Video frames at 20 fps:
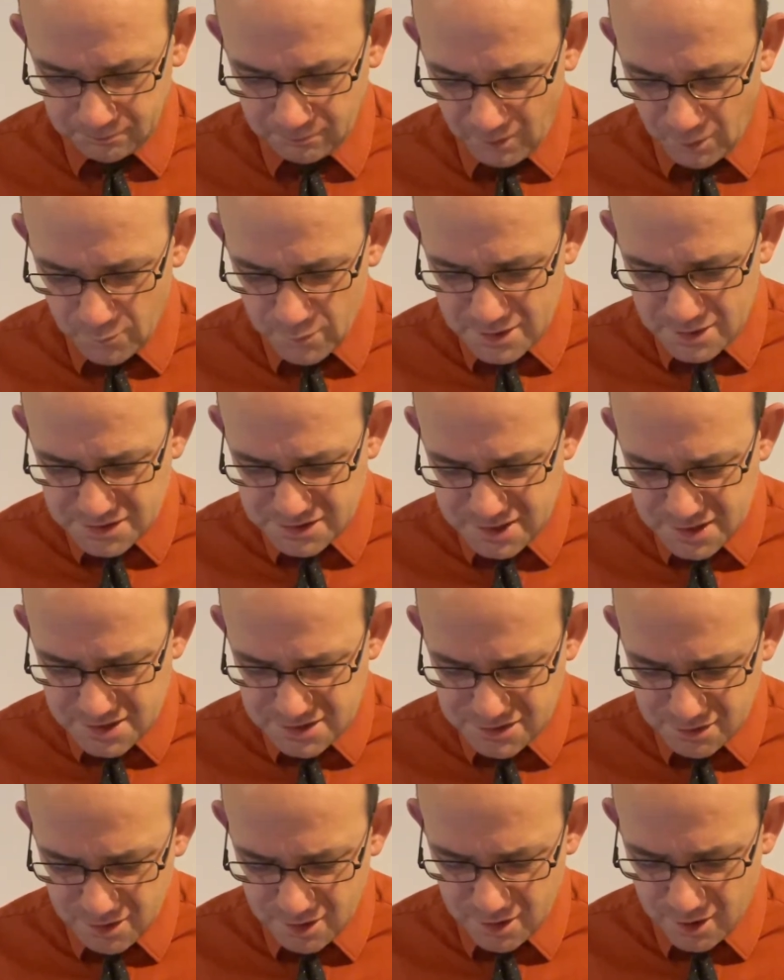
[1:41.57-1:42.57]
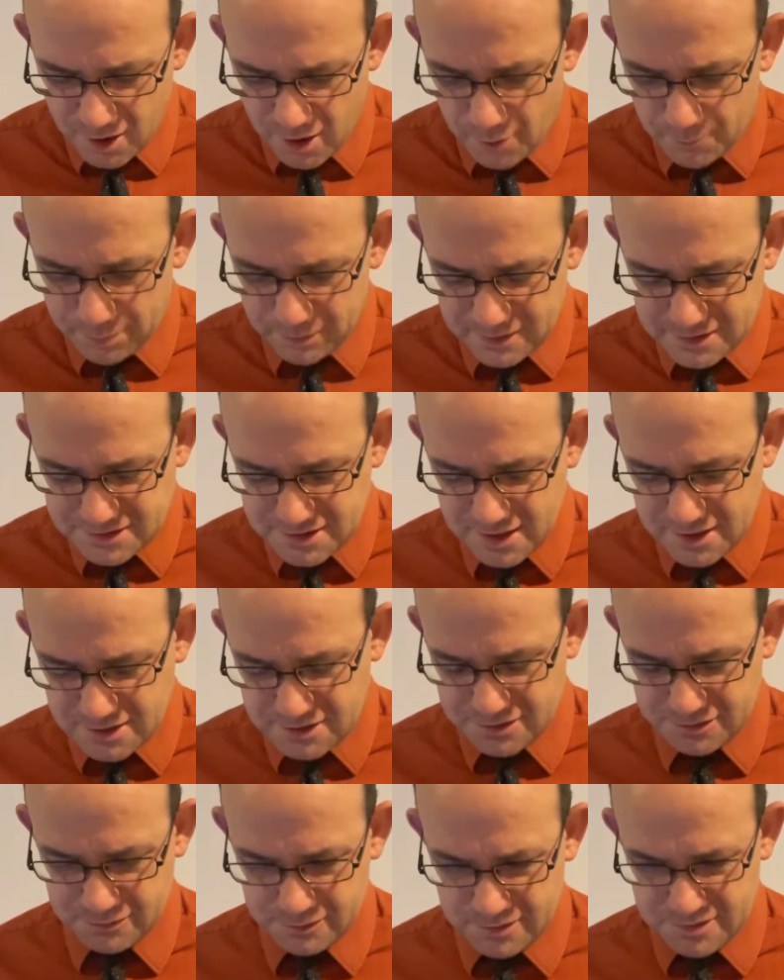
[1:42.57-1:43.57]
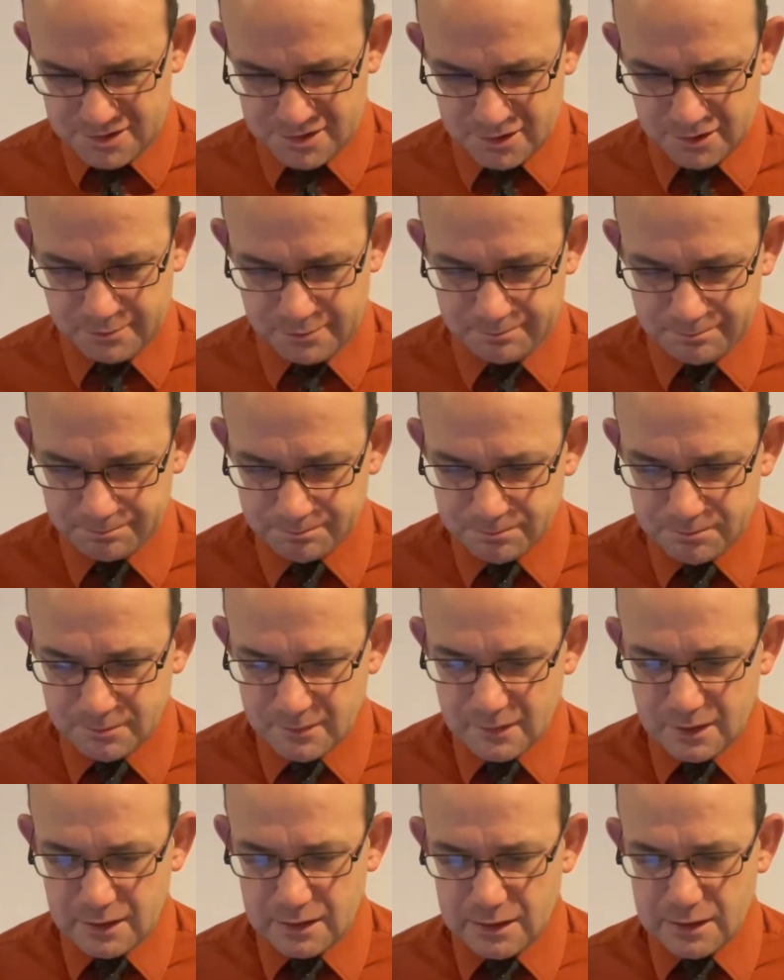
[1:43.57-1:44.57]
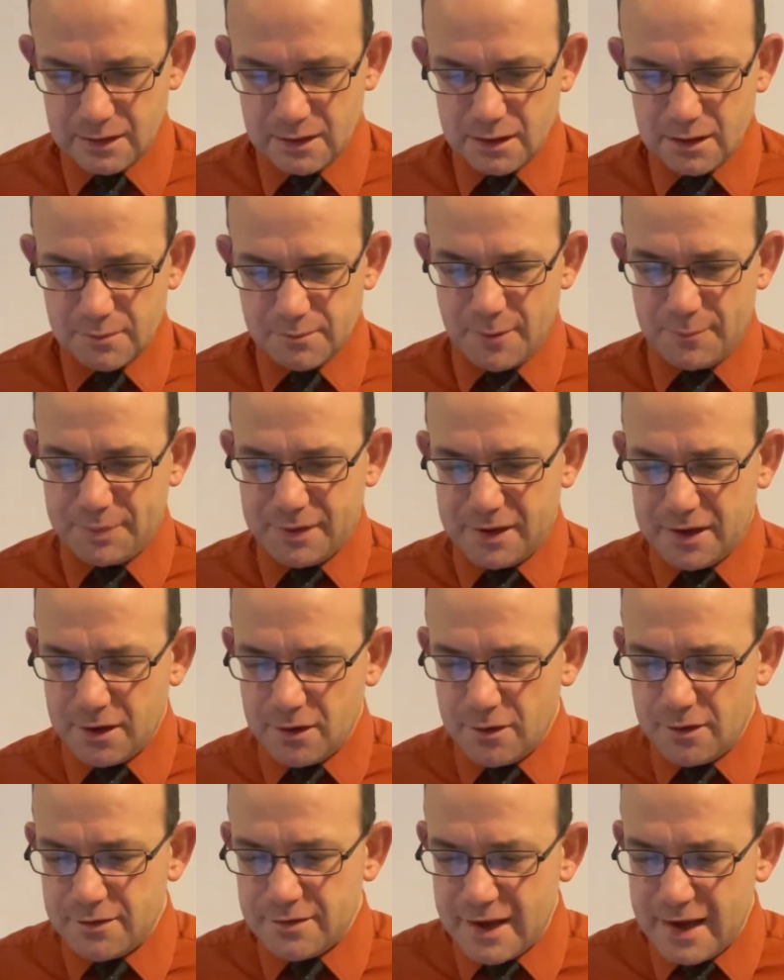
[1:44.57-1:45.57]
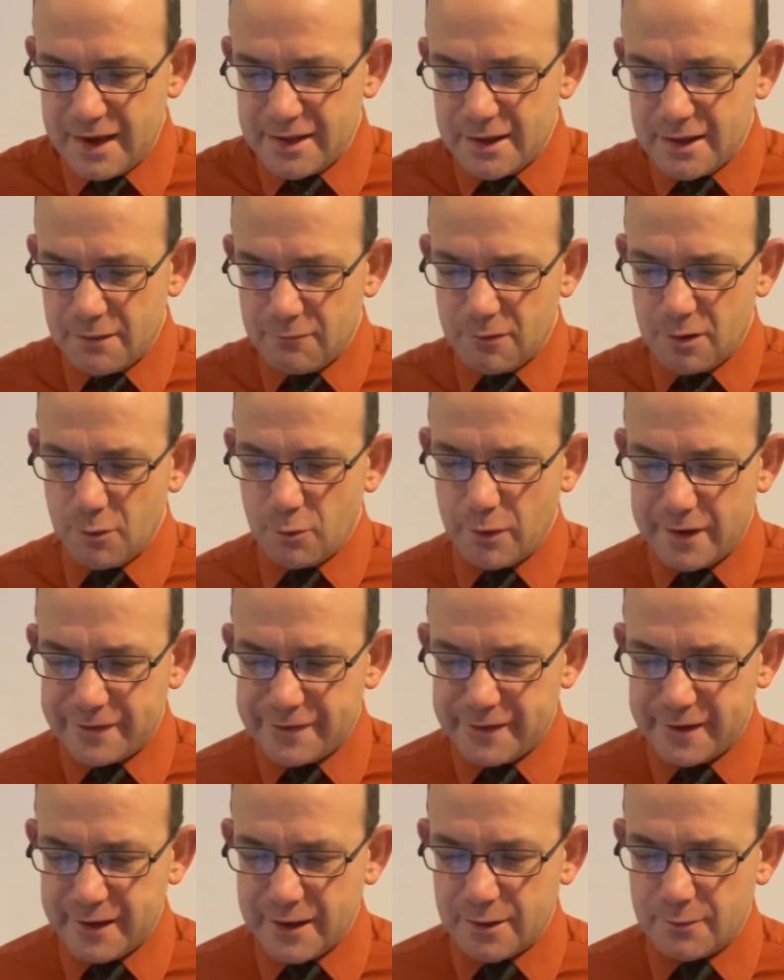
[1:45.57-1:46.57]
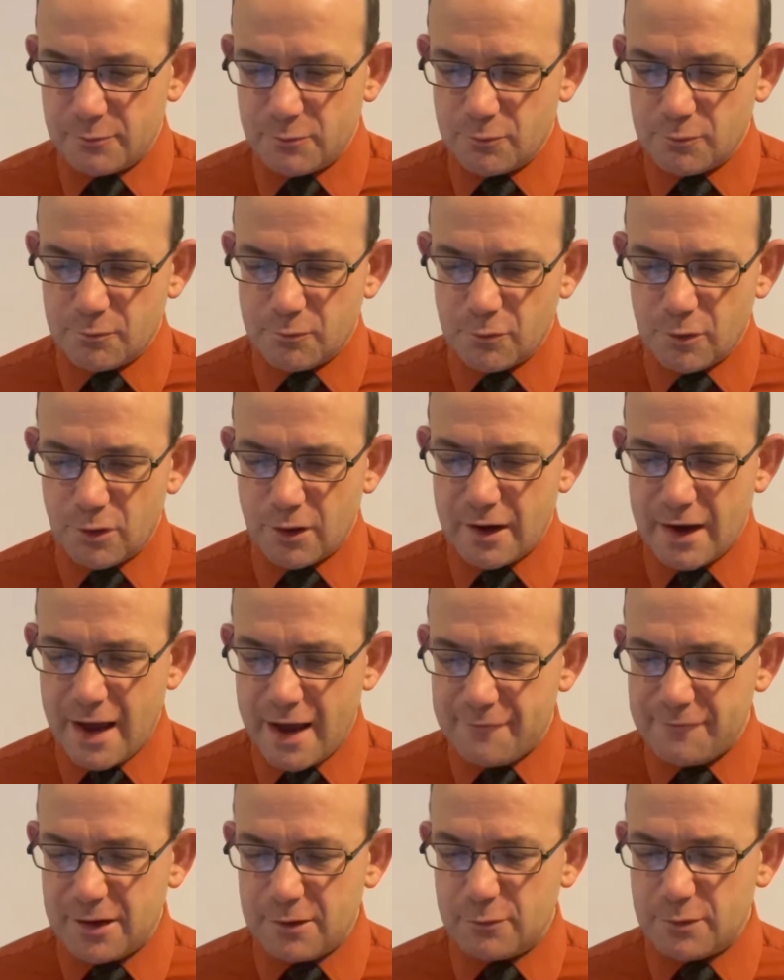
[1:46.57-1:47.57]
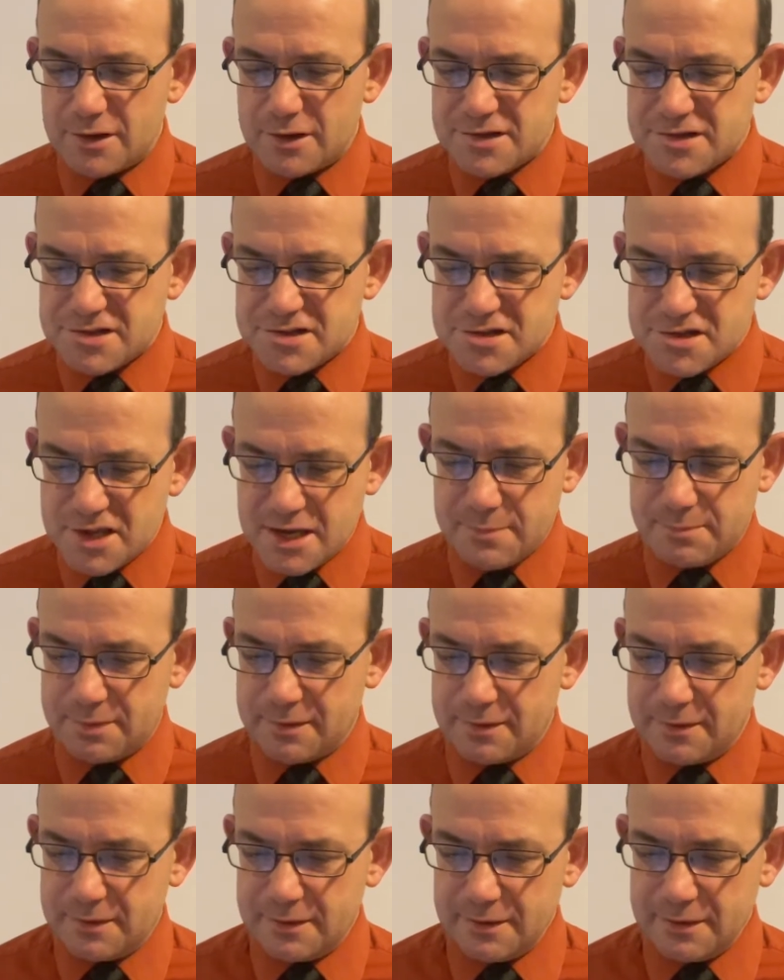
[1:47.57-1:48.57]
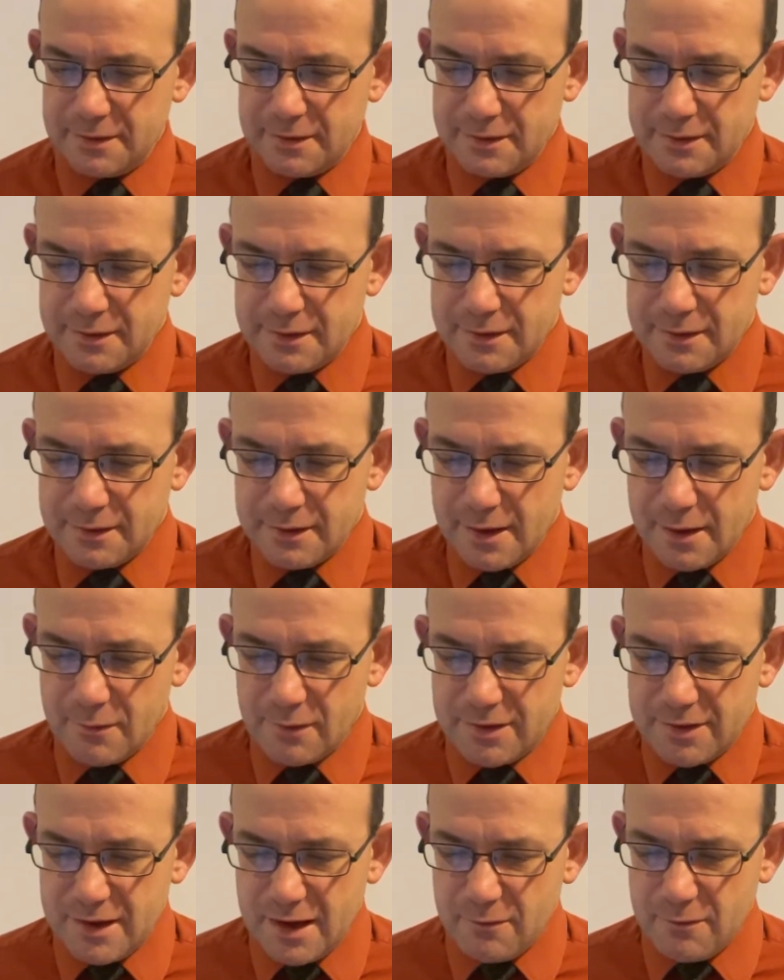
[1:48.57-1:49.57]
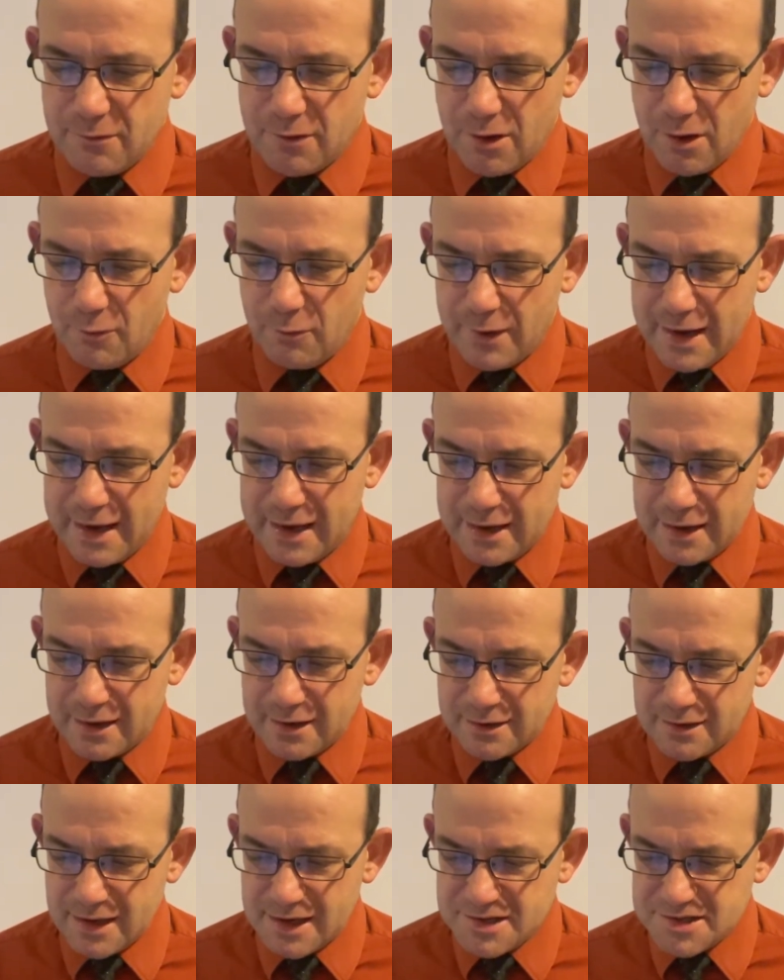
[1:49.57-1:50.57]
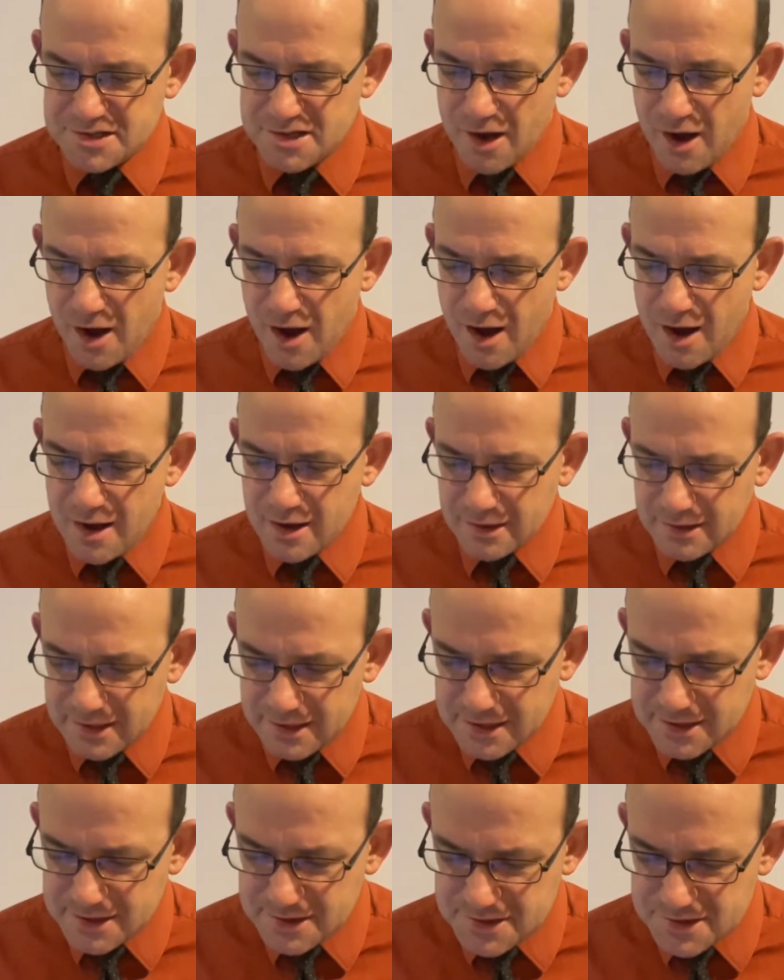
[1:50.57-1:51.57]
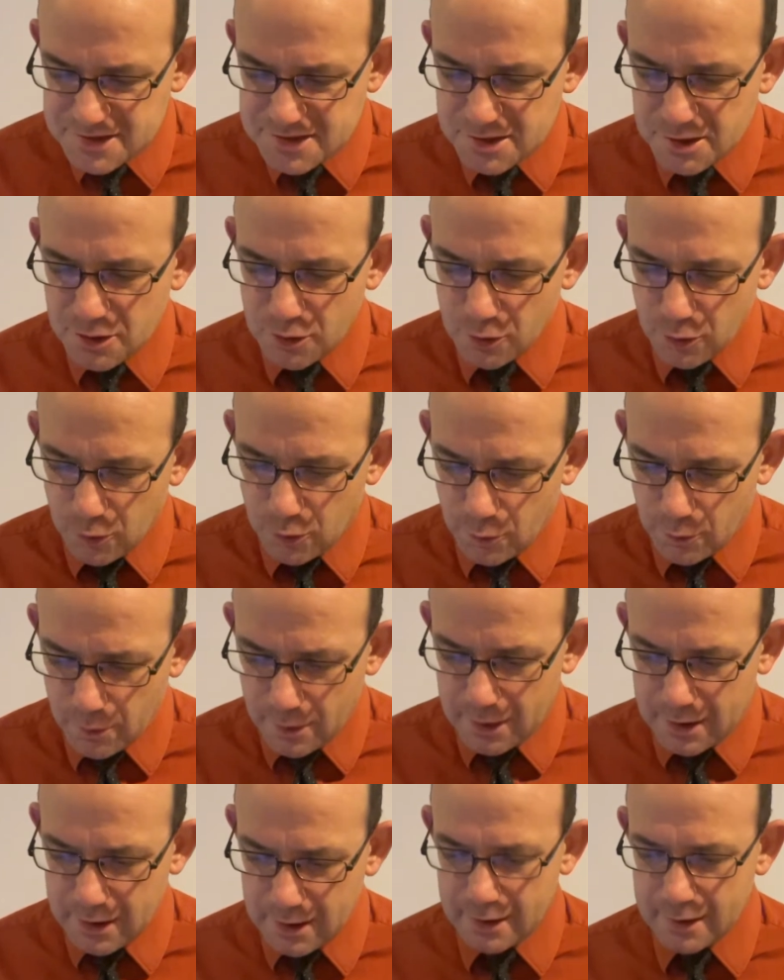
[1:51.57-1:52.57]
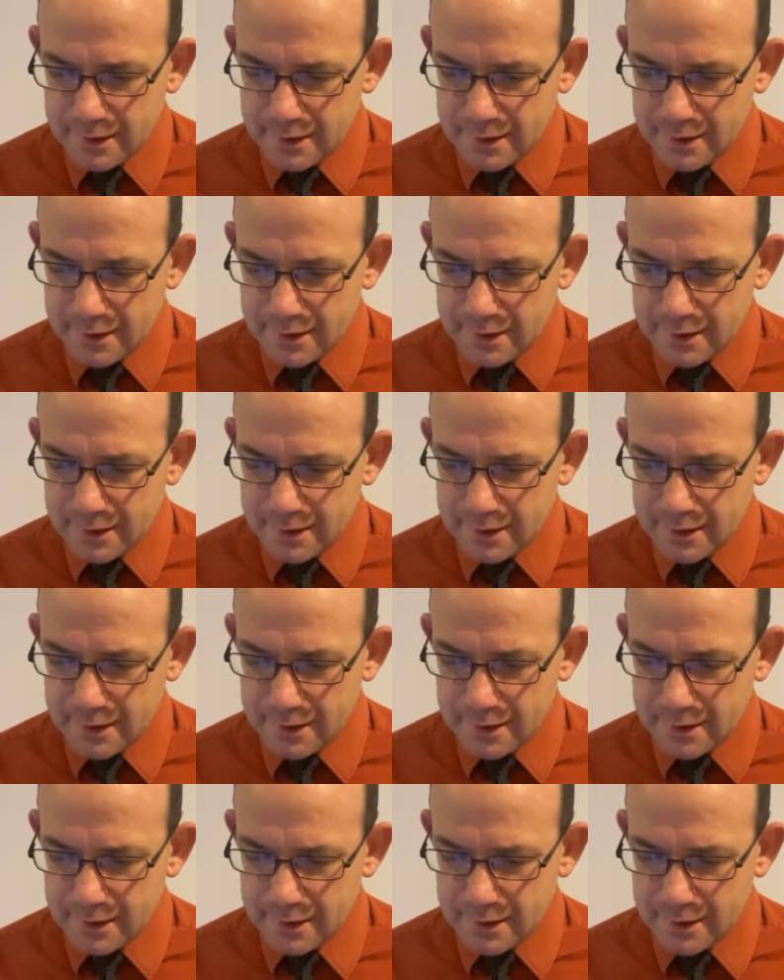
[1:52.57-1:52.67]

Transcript: which he should accomplish at Jerusalem. But Peter and they that were with him were heavy with sleep. And when they were awake, they saw his glory